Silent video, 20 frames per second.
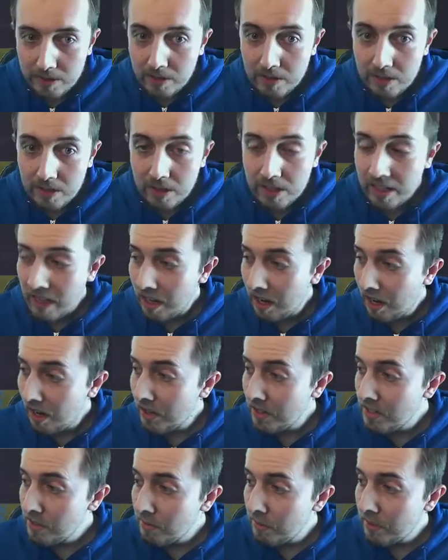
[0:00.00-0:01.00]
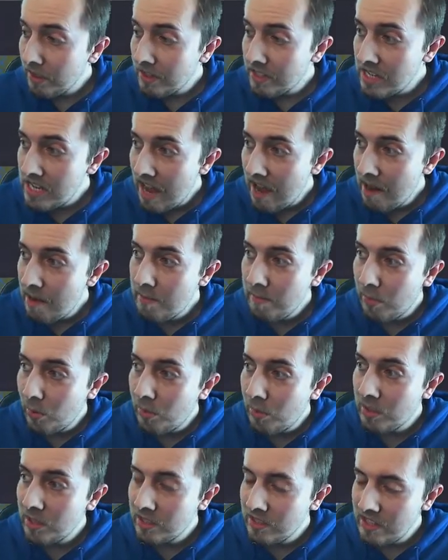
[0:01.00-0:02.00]
Look at that. I do with the
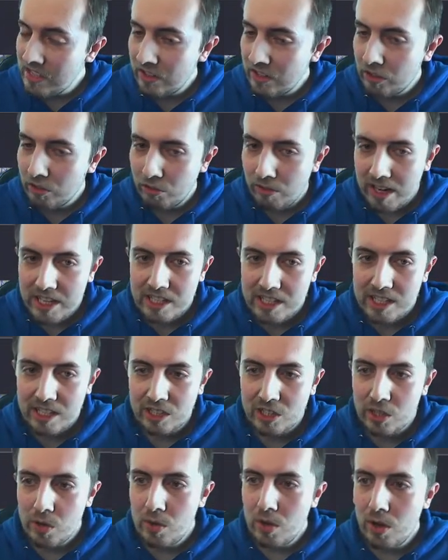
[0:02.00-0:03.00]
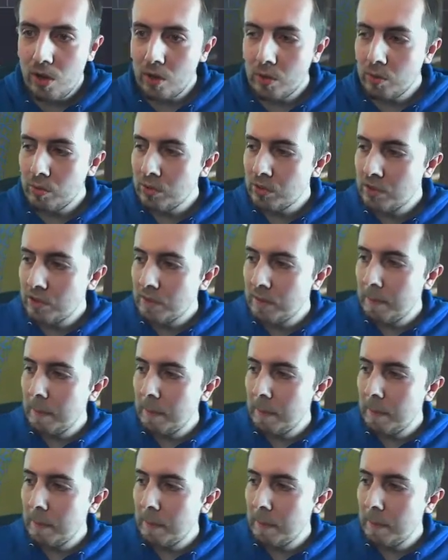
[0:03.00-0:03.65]
10.0 rating. 2 goals.